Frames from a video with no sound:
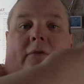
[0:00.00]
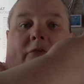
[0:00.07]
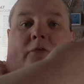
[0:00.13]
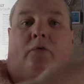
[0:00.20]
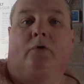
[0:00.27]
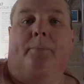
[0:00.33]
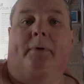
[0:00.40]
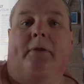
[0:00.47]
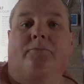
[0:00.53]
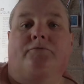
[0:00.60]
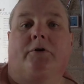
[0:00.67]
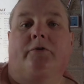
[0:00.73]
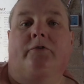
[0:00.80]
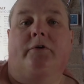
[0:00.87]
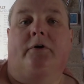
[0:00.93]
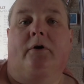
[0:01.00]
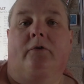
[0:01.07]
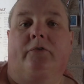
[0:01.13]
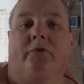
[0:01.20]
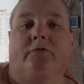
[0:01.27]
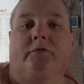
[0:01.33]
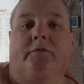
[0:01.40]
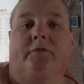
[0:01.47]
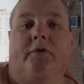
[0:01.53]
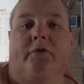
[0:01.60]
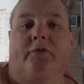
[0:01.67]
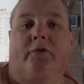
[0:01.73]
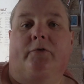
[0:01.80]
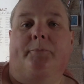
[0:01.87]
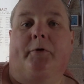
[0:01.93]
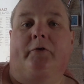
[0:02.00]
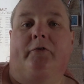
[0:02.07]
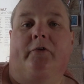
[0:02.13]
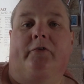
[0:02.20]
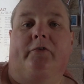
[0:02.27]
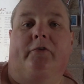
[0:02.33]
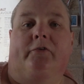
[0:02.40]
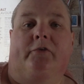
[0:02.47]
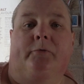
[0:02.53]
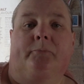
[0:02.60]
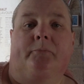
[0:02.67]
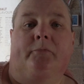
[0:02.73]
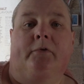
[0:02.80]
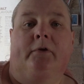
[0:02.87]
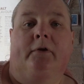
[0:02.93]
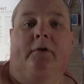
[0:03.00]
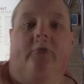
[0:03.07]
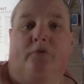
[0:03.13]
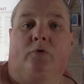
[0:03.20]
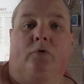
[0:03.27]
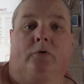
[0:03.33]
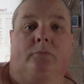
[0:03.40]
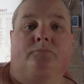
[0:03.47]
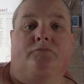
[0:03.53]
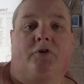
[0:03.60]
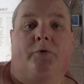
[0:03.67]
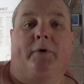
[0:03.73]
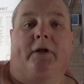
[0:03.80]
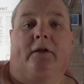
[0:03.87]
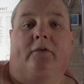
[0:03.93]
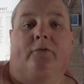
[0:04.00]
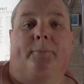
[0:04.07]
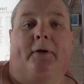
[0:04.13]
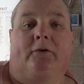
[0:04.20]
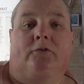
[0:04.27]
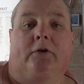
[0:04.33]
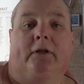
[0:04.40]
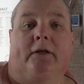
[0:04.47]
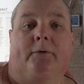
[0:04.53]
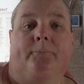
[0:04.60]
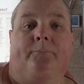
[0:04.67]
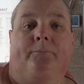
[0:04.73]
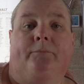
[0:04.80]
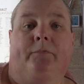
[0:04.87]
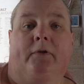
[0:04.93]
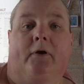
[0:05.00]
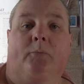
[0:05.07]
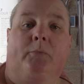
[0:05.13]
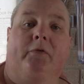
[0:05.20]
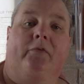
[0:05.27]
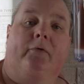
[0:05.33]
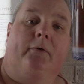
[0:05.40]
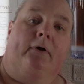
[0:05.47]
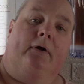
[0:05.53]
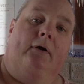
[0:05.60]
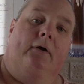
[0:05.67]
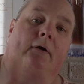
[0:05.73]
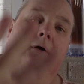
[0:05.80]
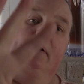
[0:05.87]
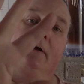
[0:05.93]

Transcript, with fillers: Let's talk about the pros and cons of reverse osmosis system, for brewing especially, and we'll do it